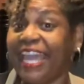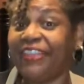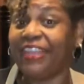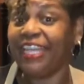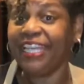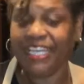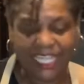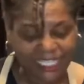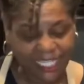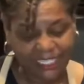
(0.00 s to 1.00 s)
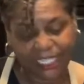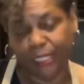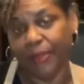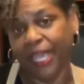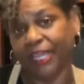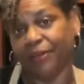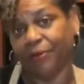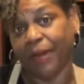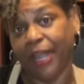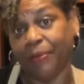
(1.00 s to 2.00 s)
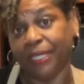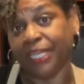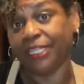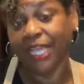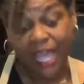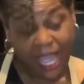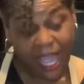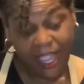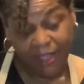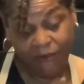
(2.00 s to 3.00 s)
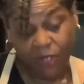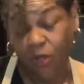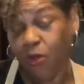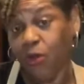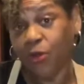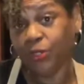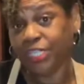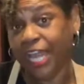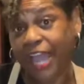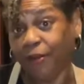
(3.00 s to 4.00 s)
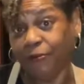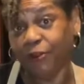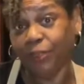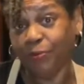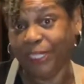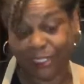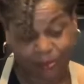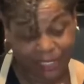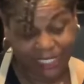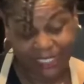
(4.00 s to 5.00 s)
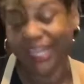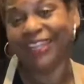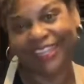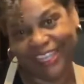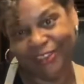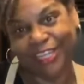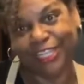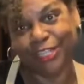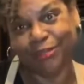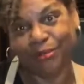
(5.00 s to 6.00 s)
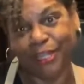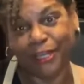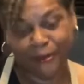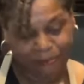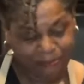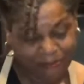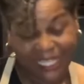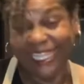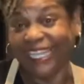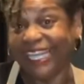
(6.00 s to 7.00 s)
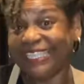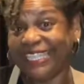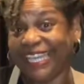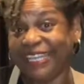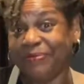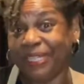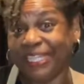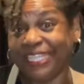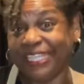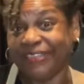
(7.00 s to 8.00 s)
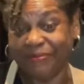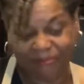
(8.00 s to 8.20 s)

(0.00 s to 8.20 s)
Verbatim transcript: And then just keep hanging around because I have a whole channel full of recipes that'll get you there. Let's get busy.